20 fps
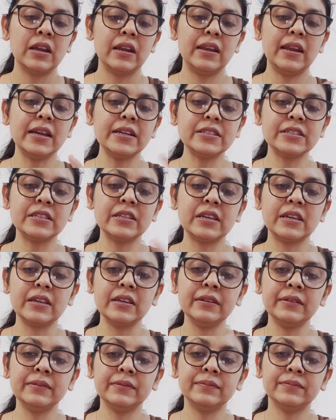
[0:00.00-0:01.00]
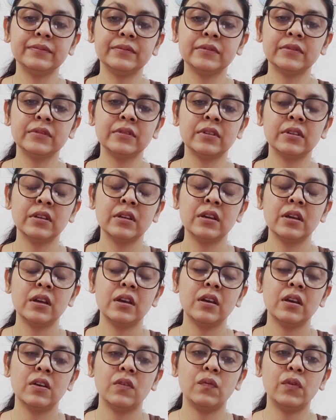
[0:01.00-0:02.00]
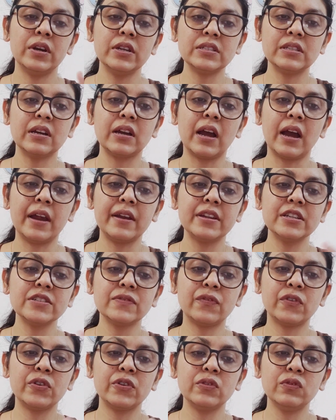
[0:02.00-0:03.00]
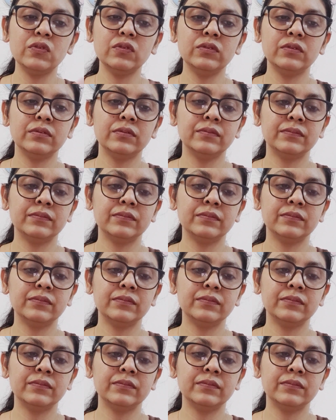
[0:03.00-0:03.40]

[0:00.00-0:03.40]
Let's see what is the guidance for you.